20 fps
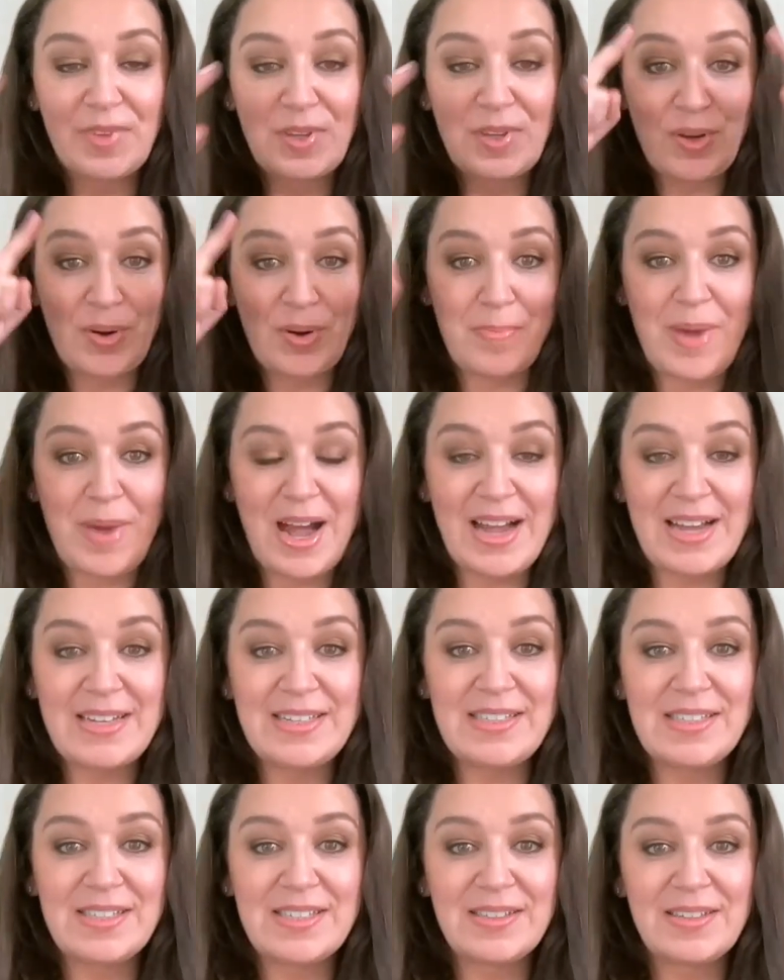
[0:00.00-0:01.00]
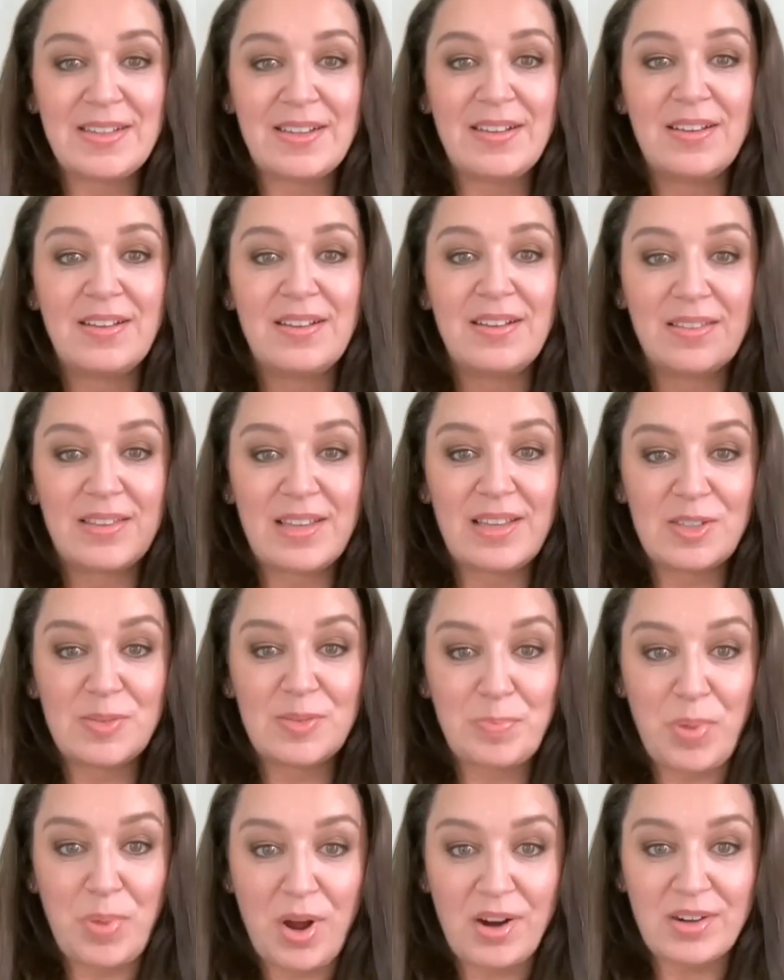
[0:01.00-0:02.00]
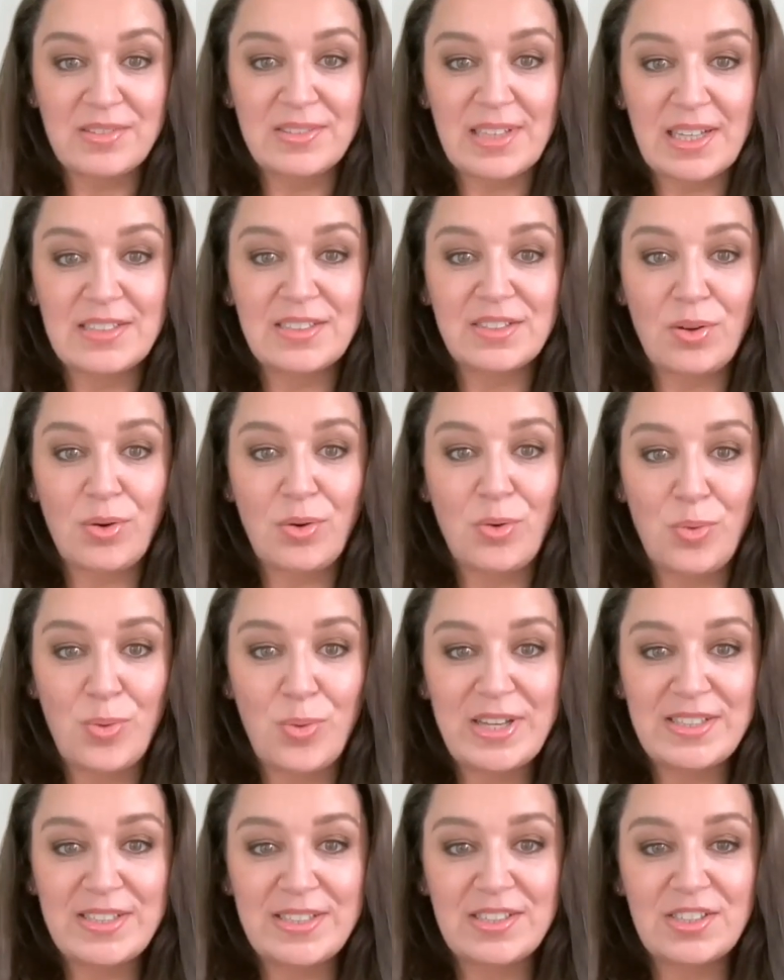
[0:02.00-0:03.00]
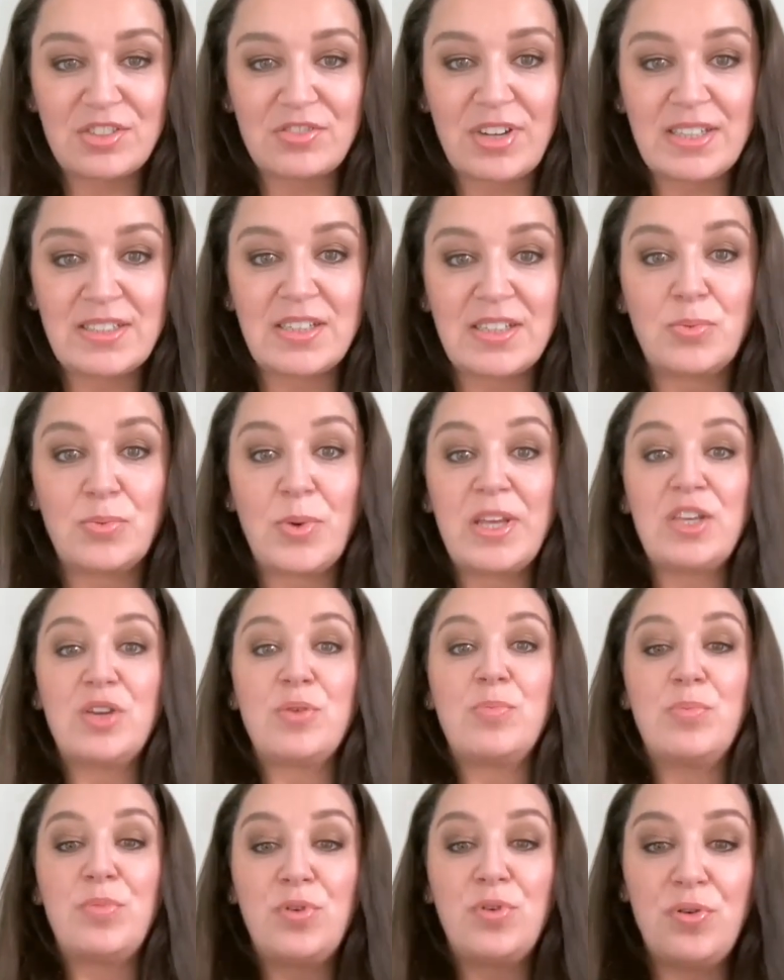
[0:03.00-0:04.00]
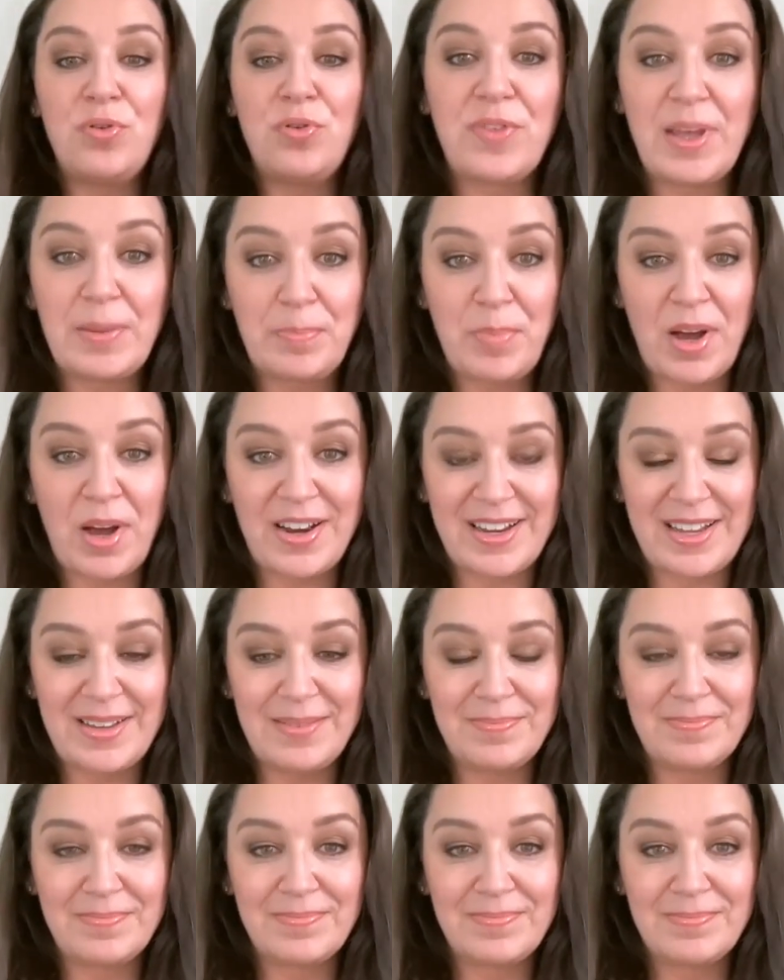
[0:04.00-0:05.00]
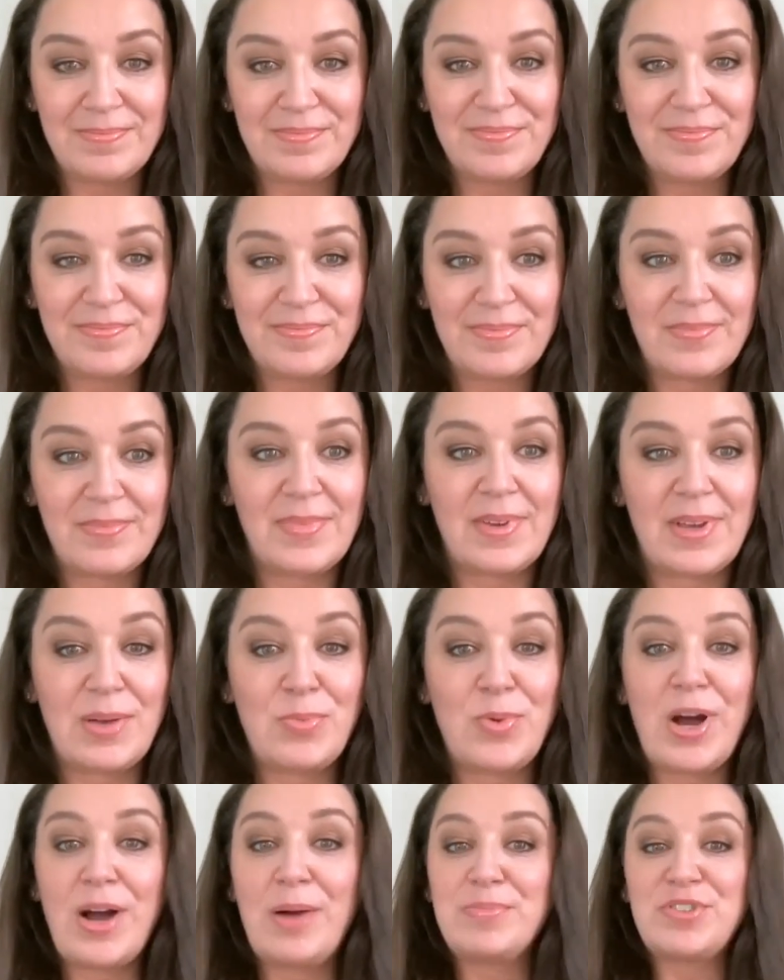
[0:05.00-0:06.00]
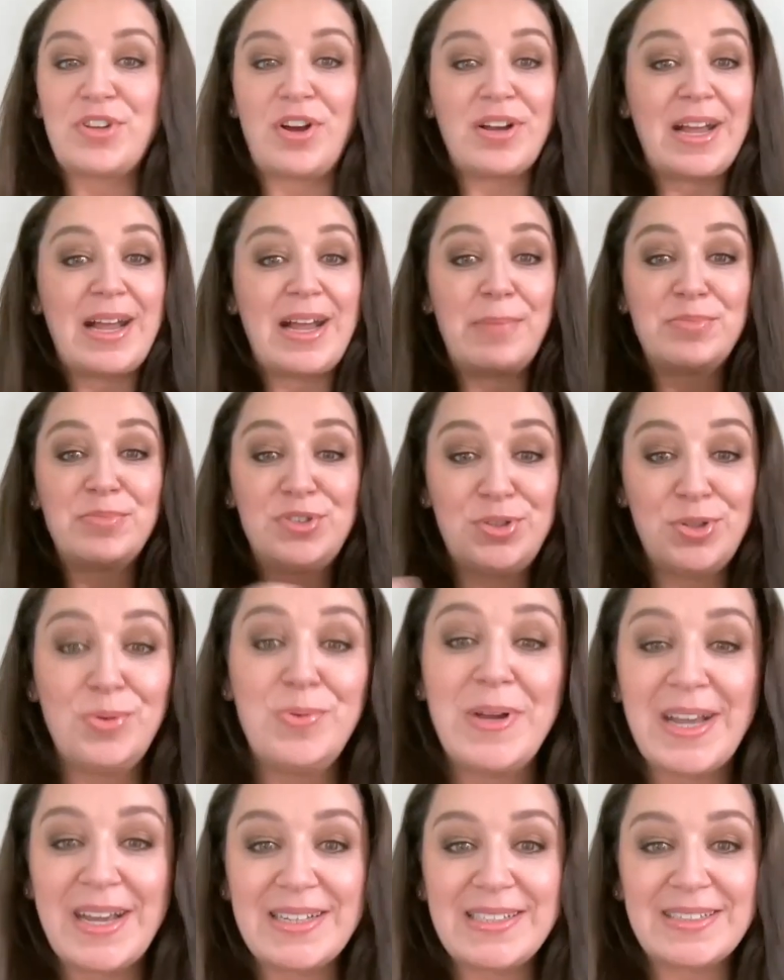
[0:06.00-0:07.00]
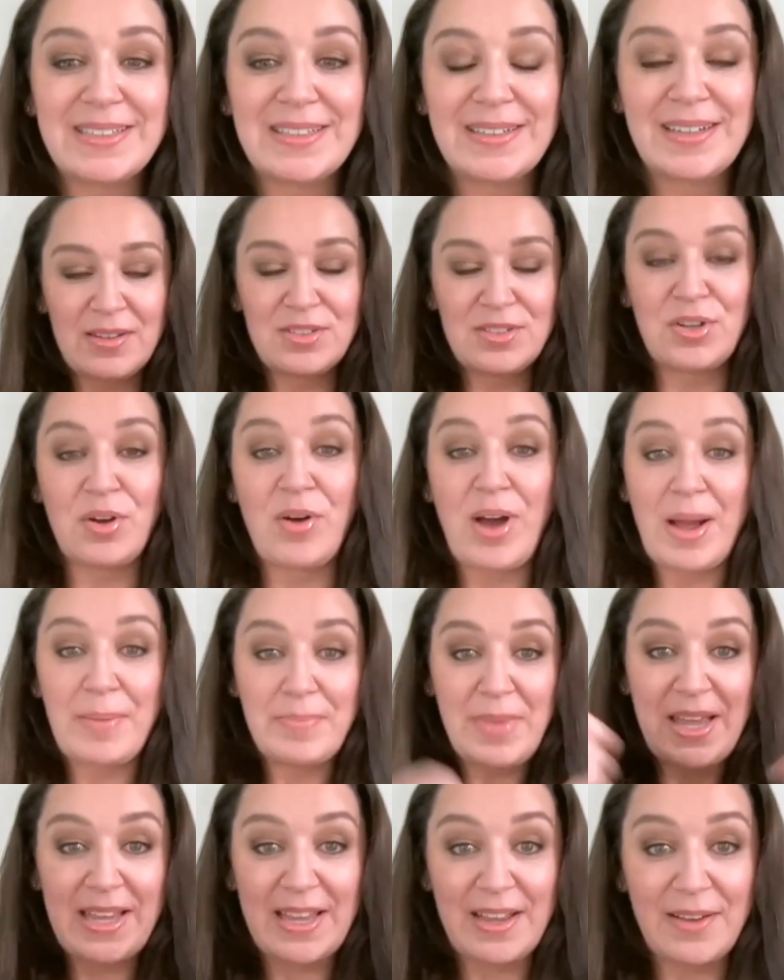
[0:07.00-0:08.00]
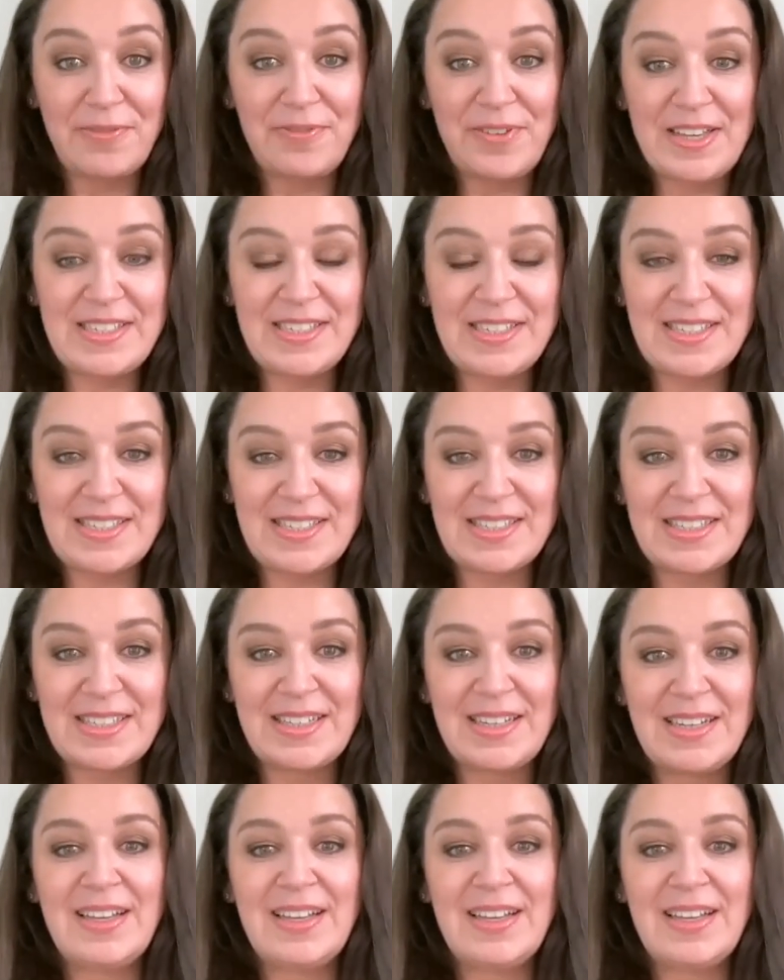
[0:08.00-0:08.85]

your mind, that's part that's always distracted, when you move that body, and while I'm talking, I'm doing it. So I'm making fists,